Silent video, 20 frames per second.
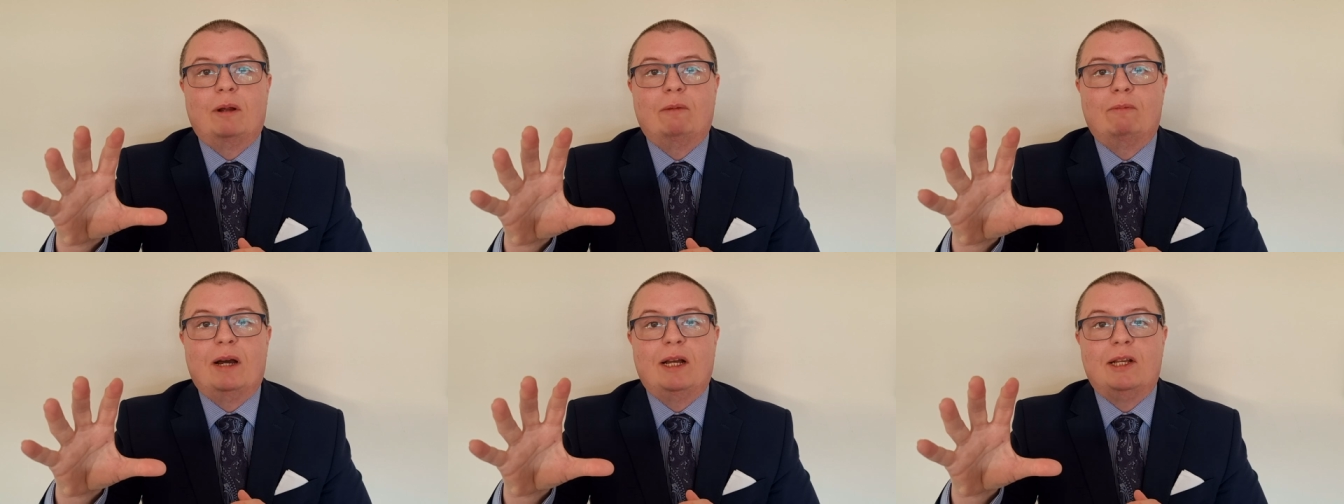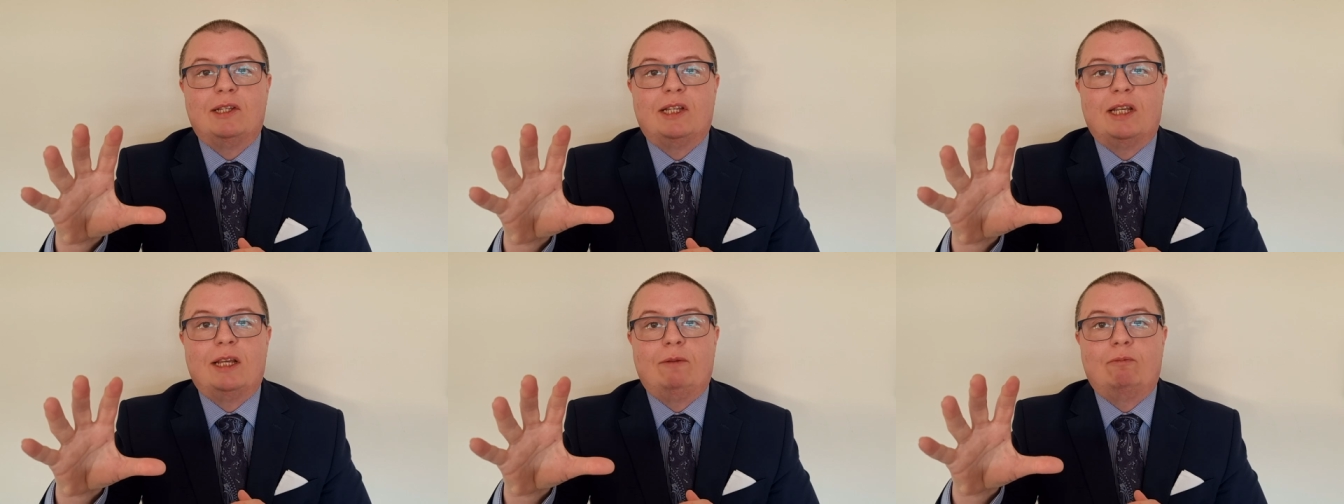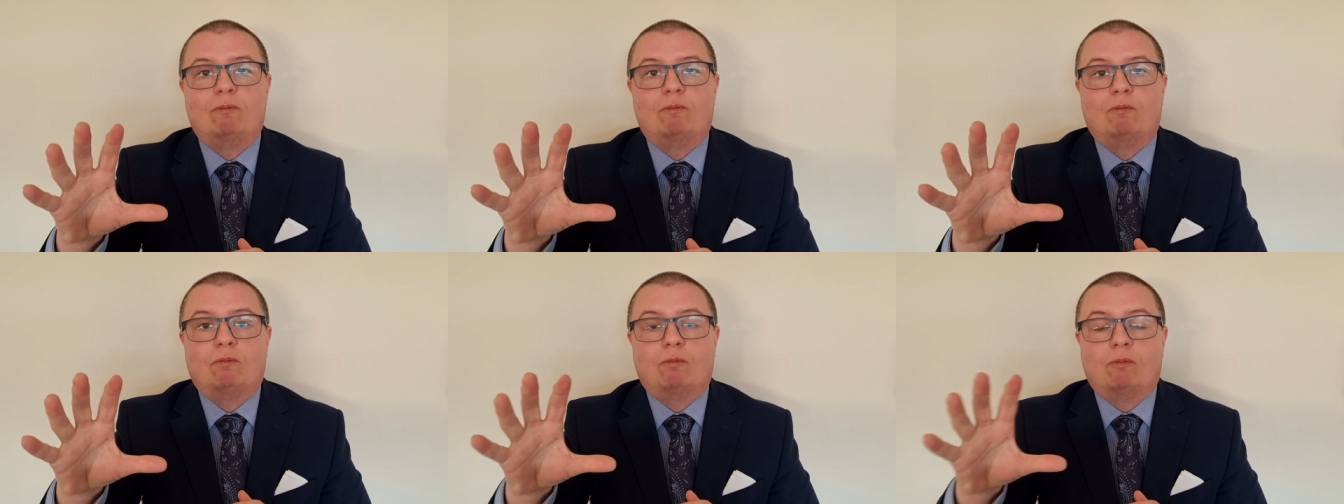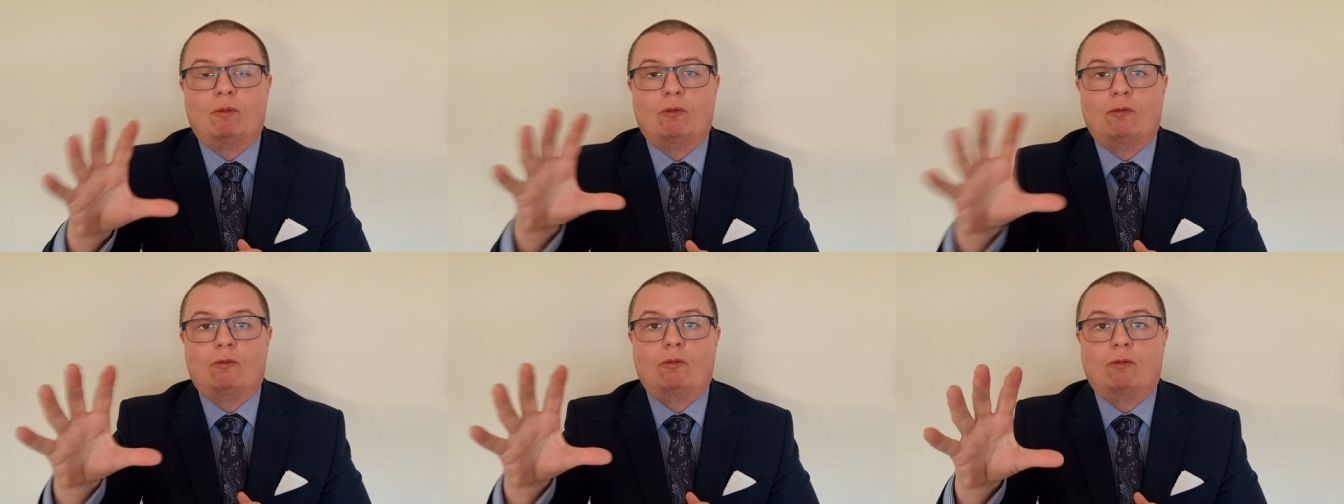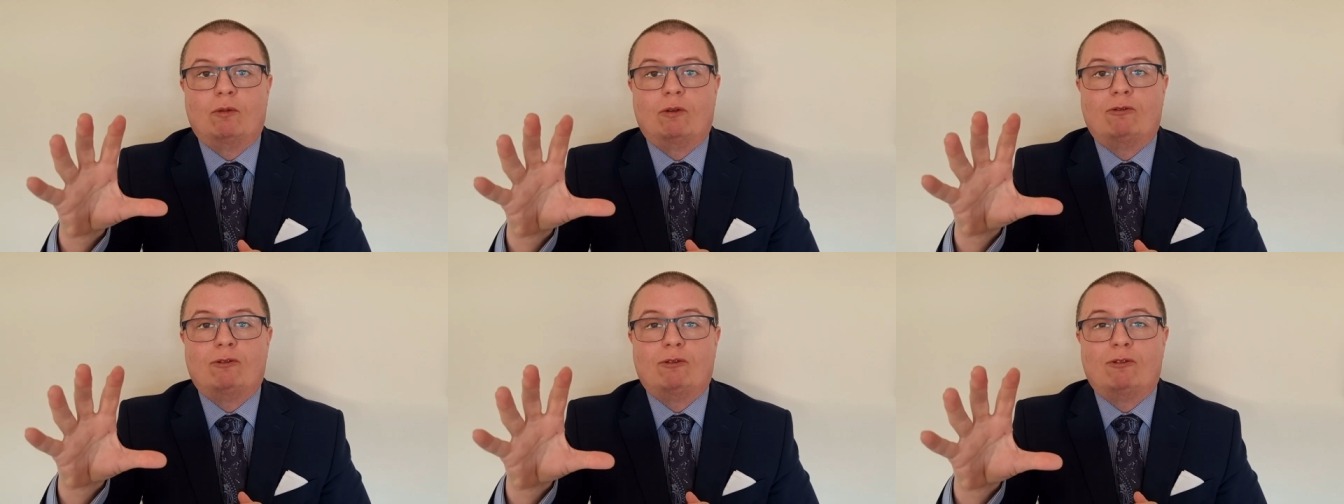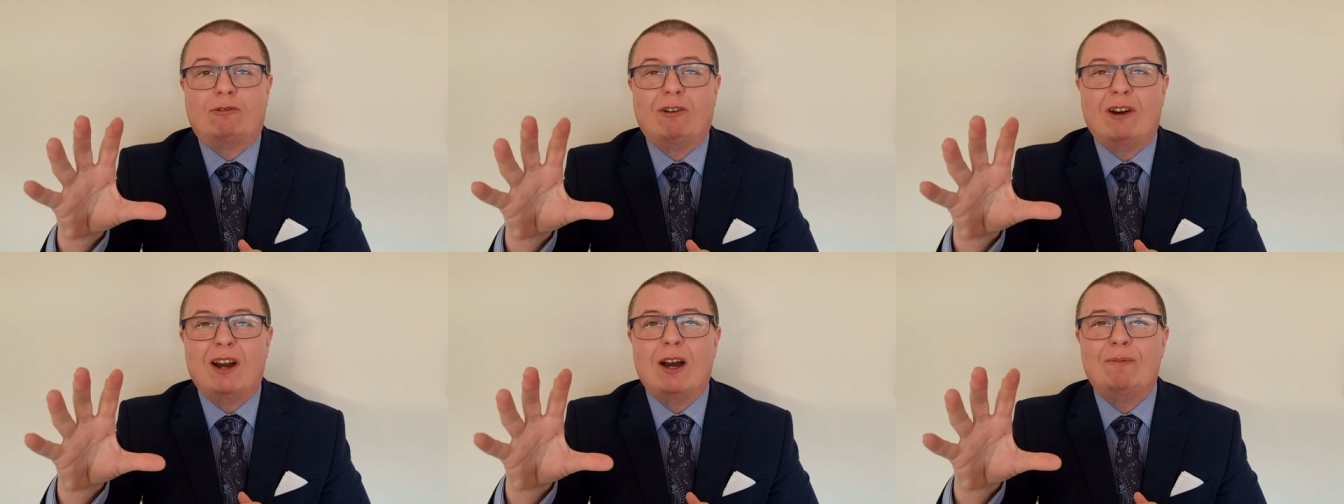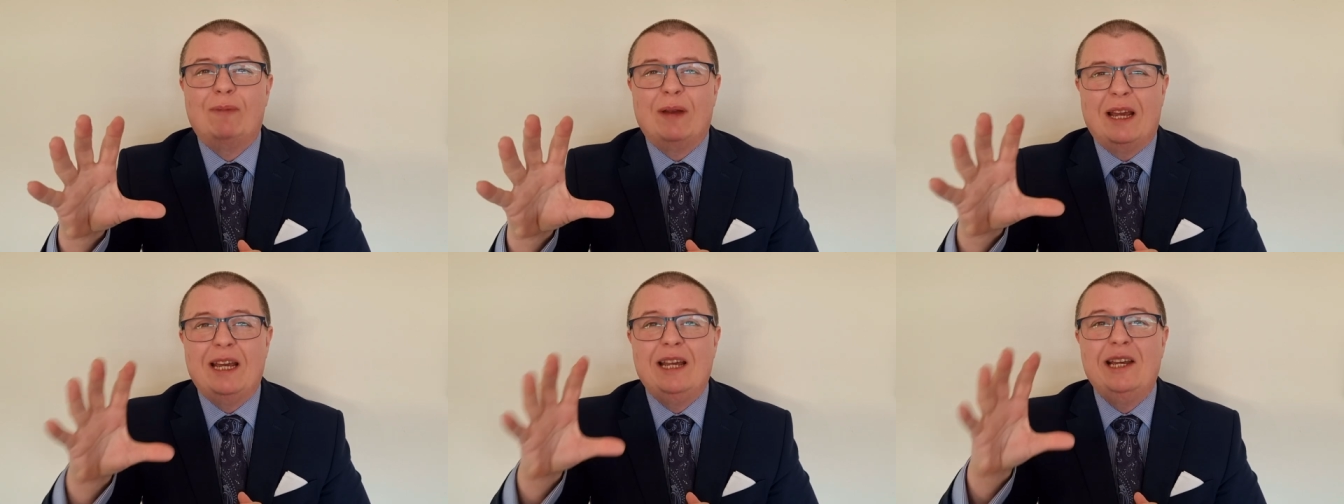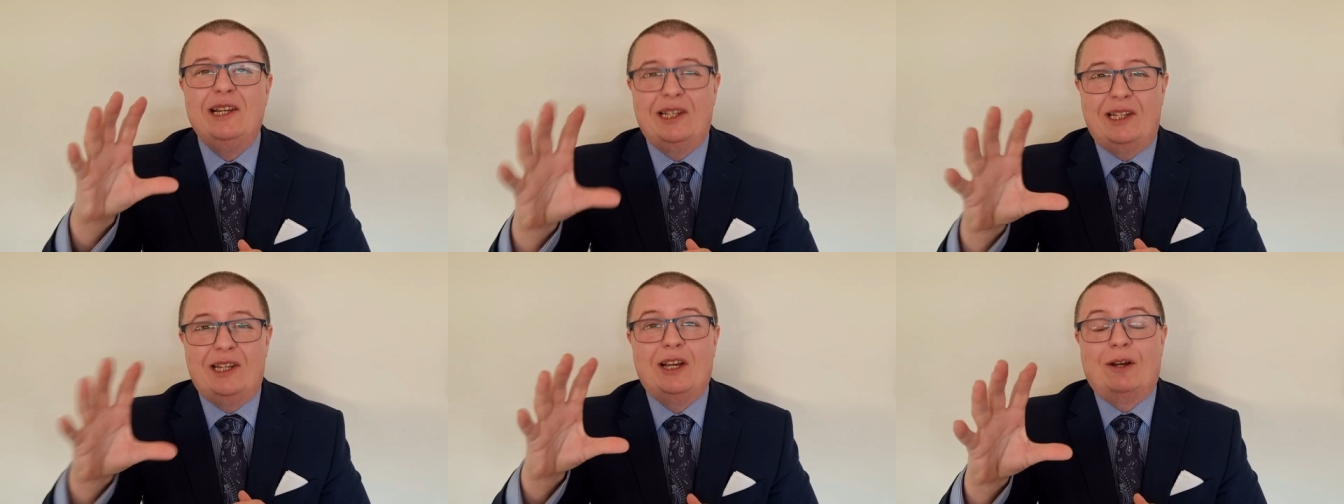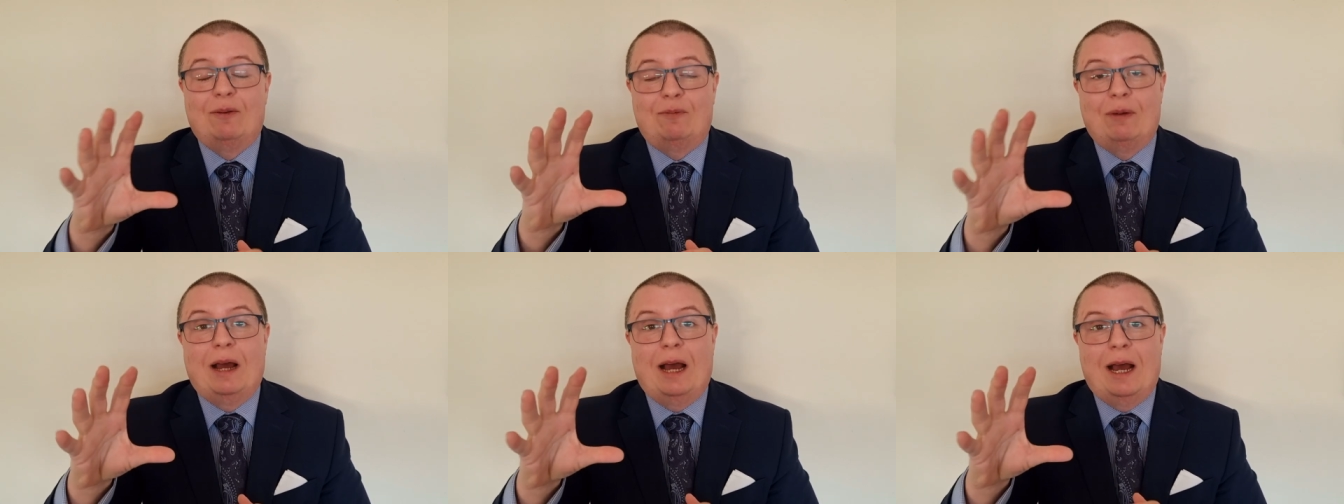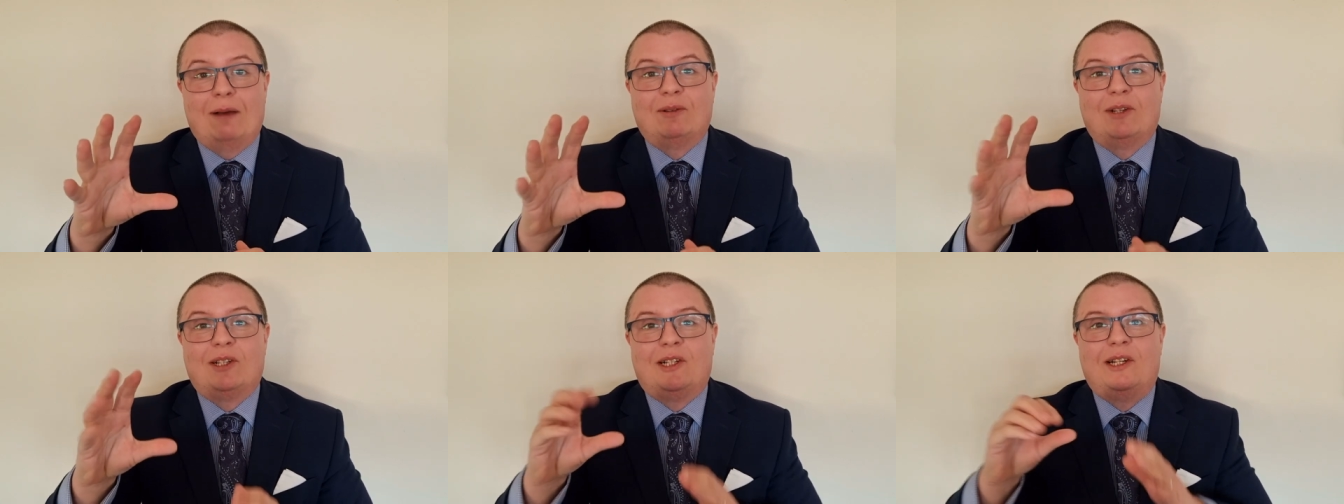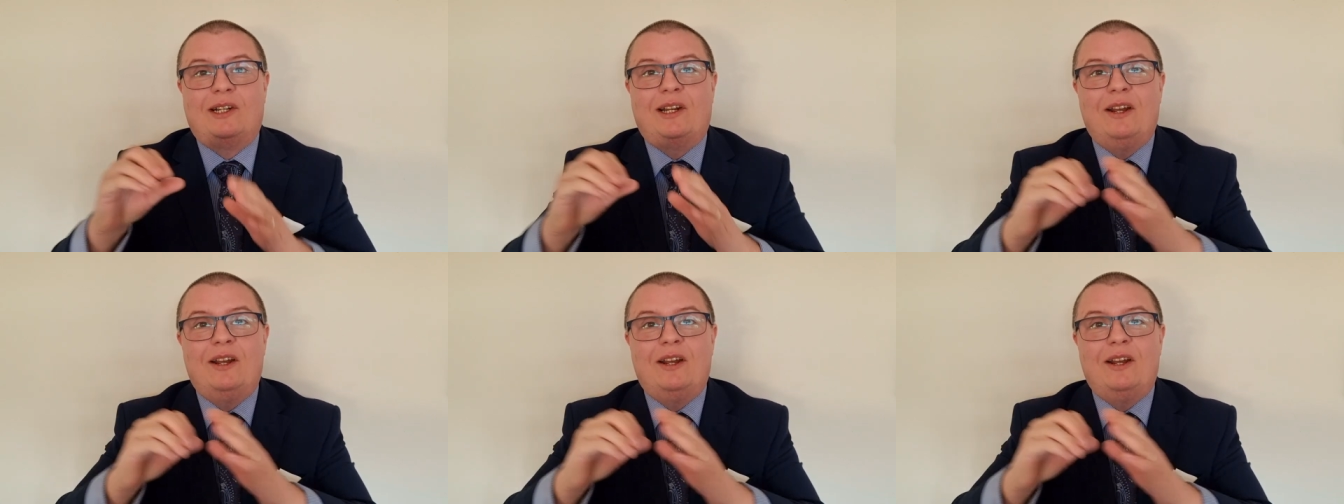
might seem quite a bit easier, perhaps, to